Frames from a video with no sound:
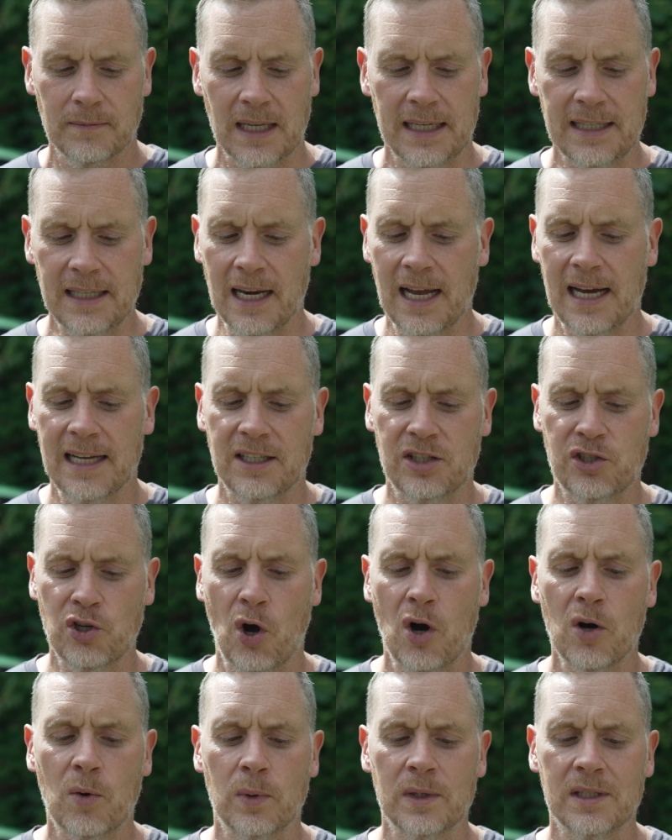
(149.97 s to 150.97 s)
In the land of
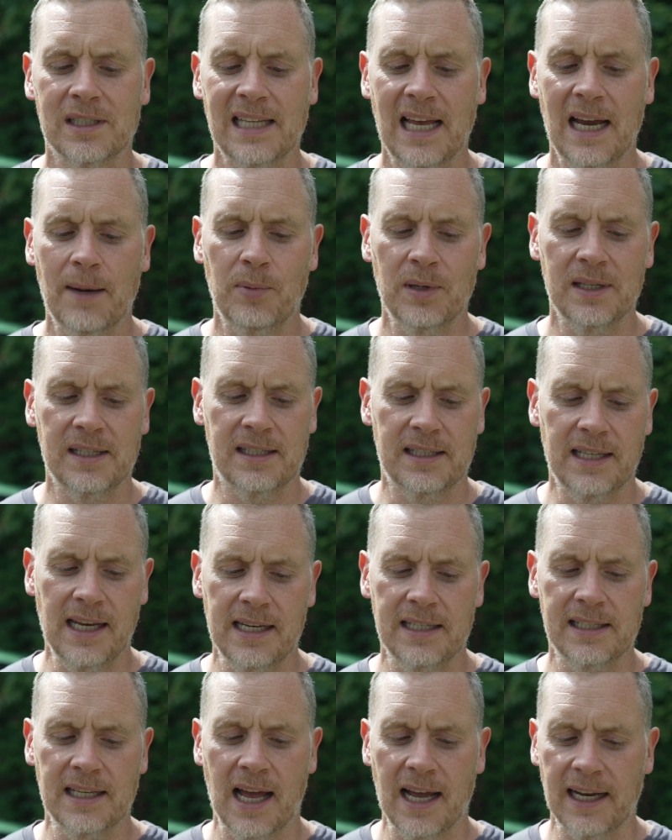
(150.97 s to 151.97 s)
Zog, where zebras
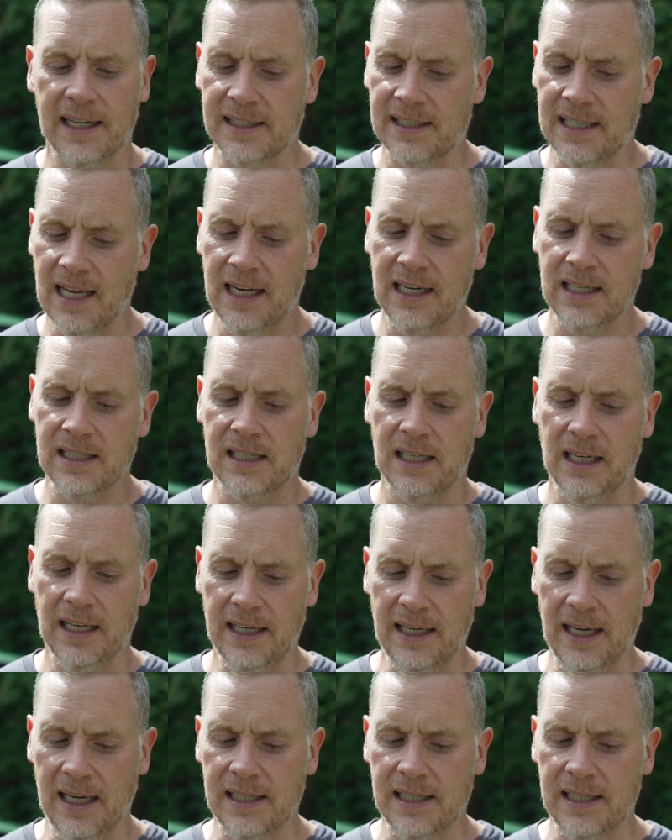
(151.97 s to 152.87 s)
zigzag zealously,